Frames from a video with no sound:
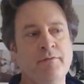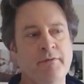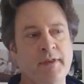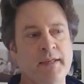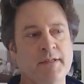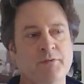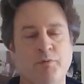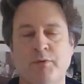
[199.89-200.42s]

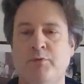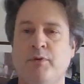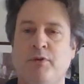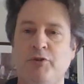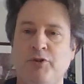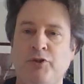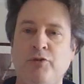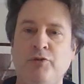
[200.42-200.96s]
things which we
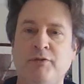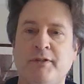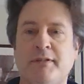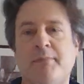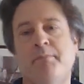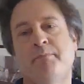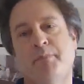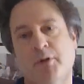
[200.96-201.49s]
could use as
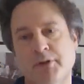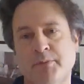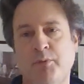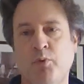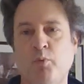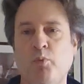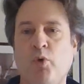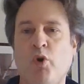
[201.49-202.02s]
a
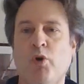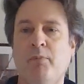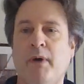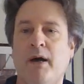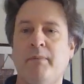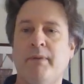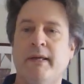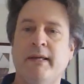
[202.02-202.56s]
possible
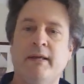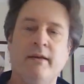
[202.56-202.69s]
warm-up.